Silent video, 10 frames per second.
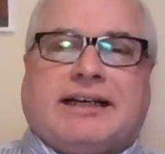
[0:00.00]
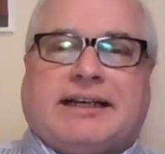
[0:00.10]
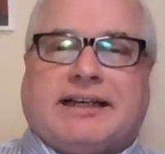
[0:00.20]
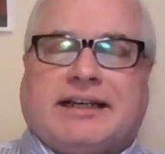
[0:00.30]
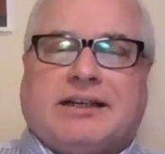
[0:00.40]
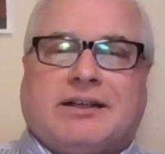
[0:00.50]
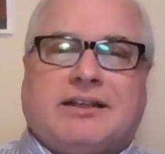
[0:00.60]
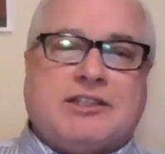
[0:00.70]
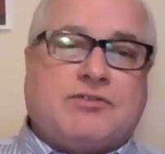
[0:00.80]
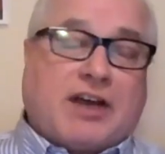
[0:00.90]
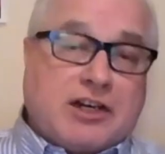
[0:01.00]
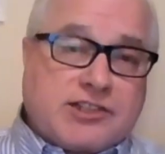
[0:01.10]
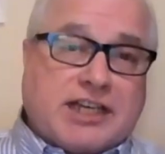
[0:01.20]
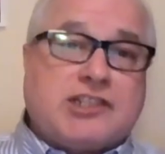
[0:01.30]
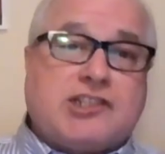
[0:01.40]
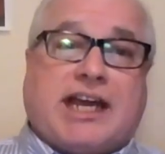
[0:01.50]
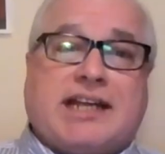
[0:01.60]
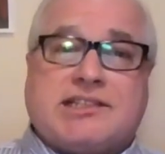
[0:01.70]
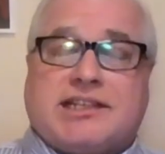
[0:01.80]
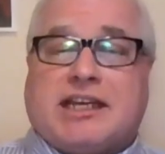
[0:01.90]
Uh, these fireside
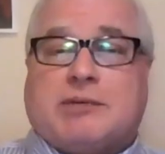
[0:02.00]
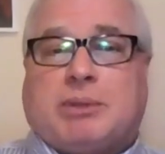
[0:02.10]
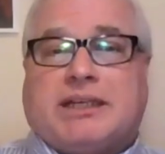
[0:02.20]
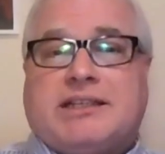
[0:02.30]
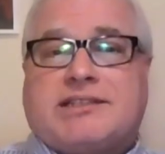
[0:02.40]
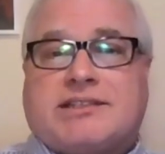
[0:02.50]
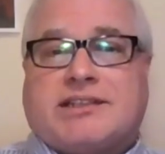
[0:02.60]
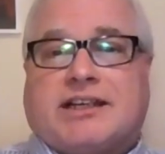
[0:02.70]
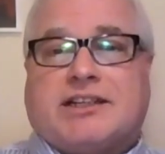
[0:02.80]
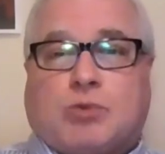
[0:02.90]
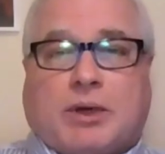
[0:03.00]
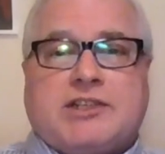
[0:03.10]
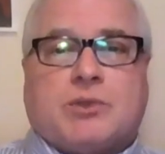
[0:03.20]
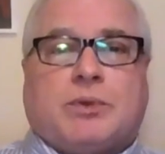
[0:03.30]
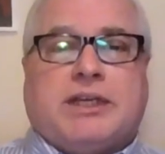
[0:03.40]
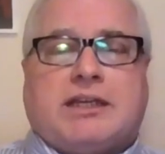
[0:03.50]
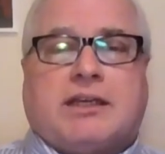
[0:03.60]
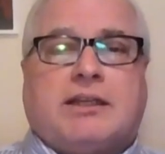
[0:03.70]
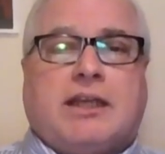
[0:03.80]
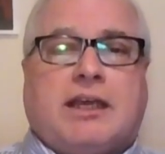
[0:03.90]
chats take place uh, twice a
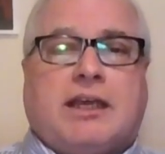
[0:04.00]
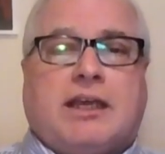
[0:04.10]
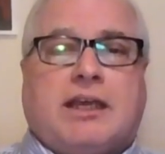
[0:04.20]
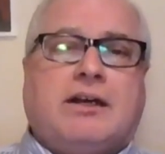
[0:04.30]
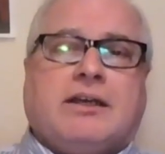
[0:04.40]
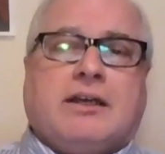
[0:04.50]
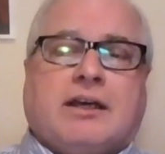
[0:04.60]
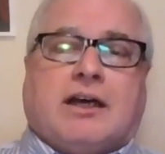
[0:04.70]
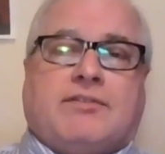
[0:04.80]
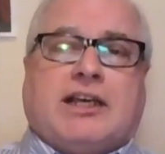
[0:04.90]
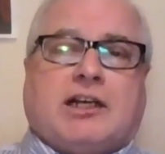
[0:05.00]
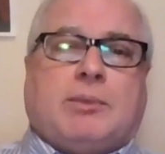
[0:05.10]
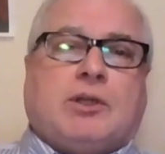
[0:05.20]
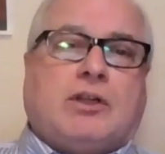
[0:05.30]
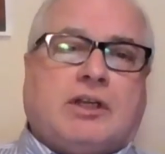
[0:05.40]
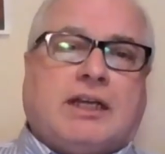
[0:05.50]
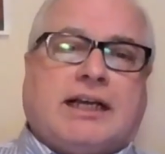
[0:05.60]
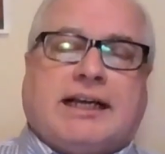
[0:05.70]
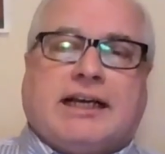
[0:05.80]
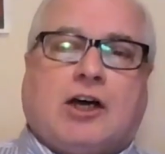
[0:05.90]
week, and they are
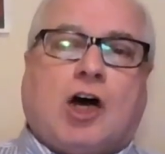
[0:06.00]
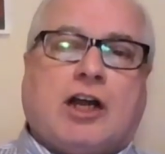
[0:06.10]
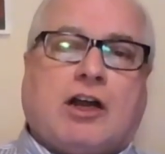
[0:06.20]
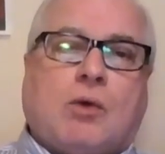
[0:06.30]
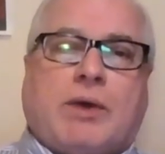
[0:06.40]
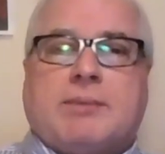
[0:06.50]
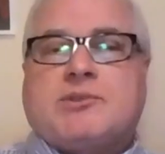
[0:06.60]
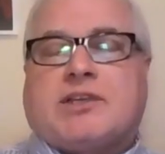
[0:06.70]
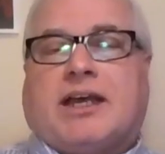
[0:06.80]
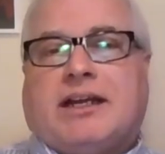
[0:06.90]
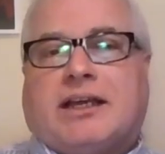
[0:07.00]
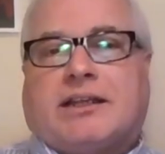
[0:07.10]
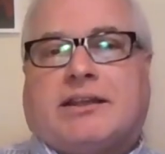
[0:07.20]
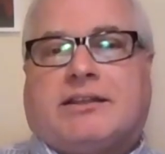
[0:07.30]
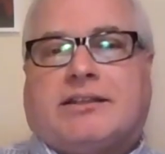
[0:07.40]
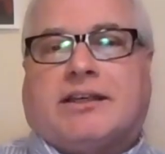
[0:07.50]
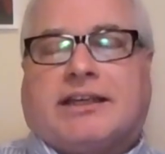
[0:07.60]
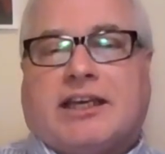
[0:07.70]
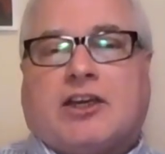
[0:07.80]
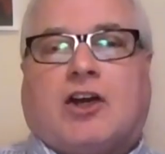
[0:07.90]
available uh, on our website at
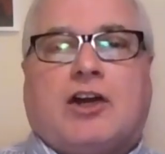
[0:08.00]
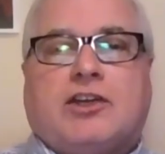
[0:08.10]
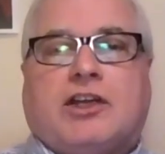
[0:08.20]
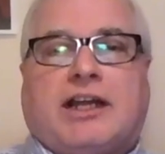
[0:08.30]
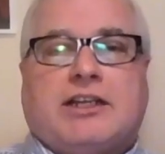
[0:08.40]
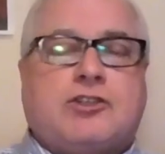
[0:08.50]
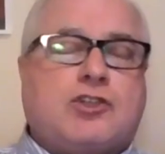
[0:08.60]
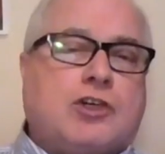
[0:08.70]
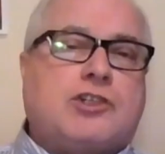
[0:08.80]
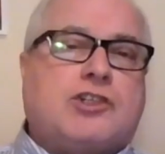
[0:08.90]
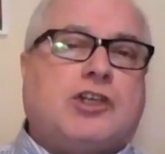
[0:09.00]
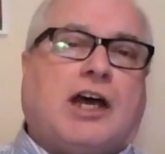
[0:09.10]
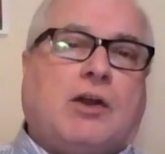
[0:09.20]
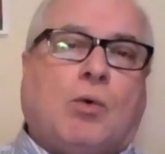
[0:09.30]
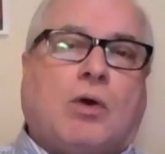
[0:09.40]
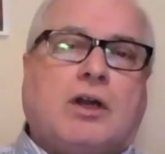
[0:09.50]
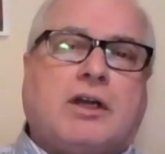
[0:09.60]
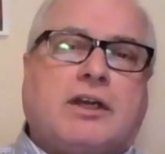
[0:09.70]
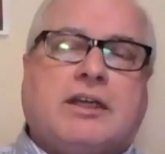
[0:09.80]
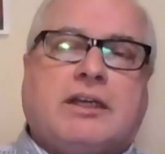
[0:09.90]
uh,
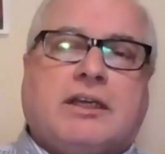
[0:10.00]
kincardineunitedchurch.org.